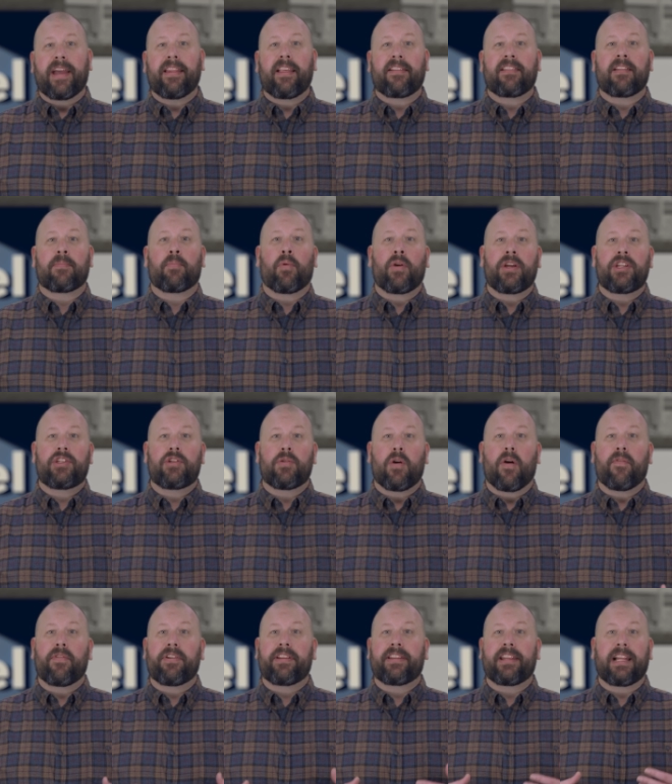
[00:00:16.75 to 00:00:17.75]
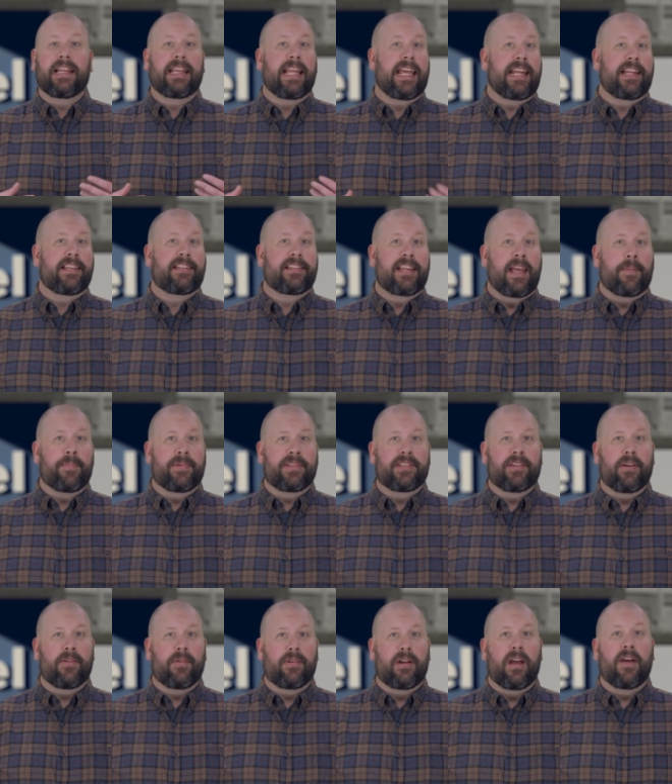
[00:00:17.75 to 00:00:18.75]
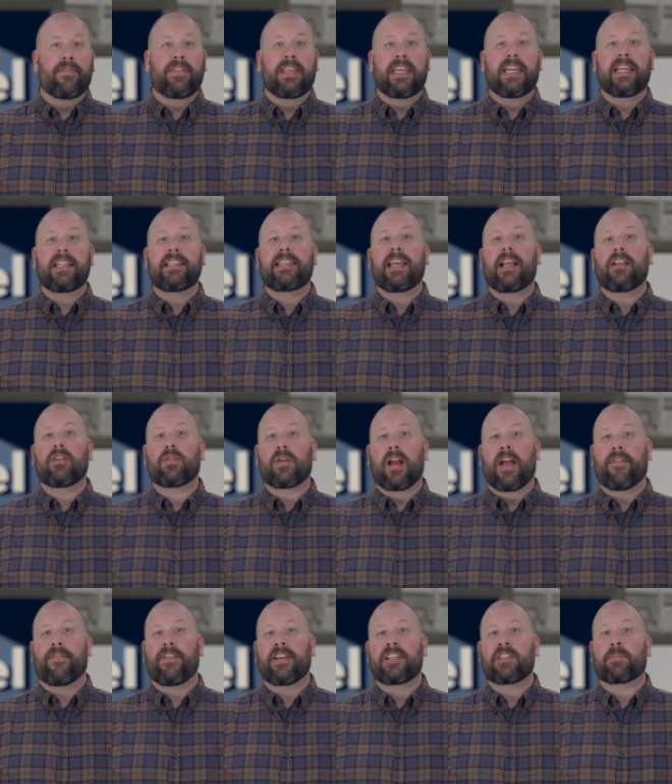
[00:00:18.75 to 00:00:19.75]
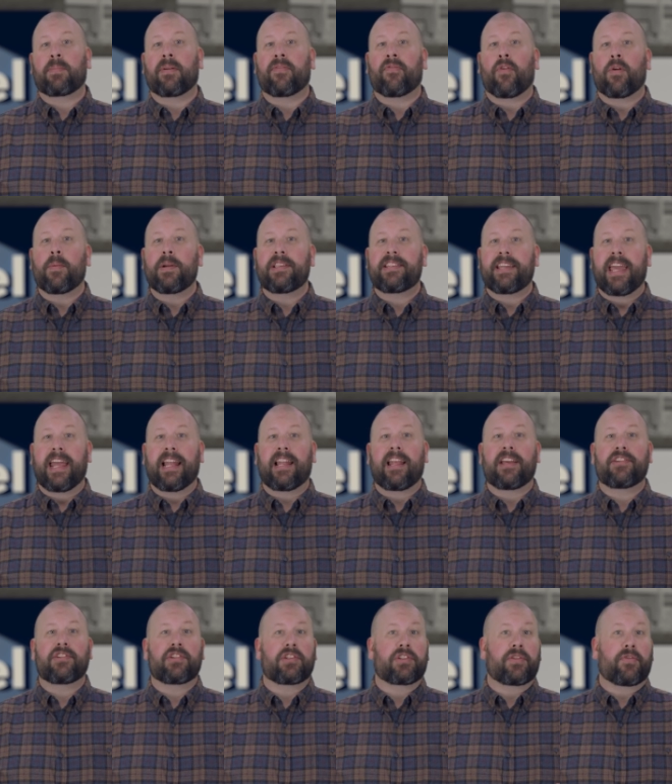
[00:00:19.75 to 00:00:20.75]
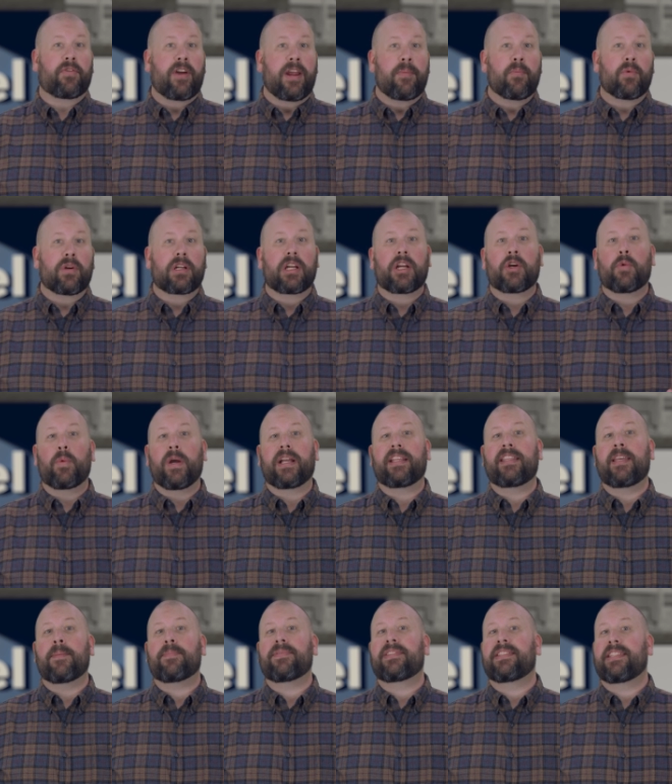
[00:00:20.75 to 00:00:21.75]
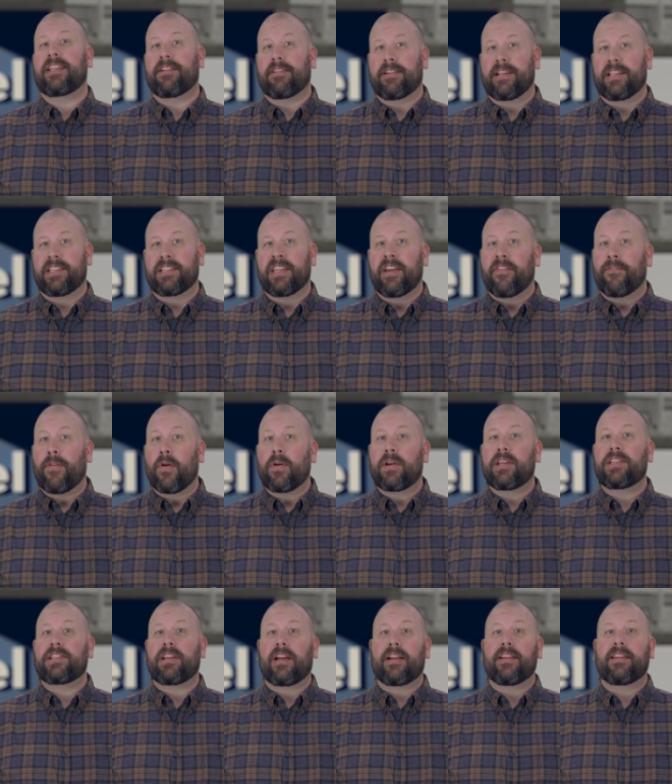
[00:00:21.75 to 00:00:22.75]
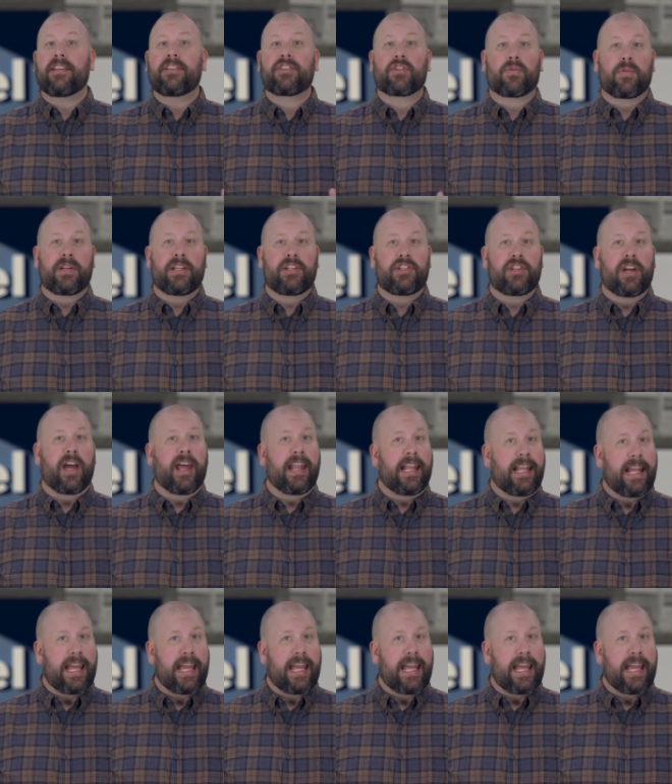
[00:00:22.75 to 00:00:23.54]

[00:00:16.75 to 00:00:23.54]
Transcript: I'd like to point you over to the latest episode of the Intel Graphics Performance Analyzer's Framework Quick Tips series, focused on the screenshot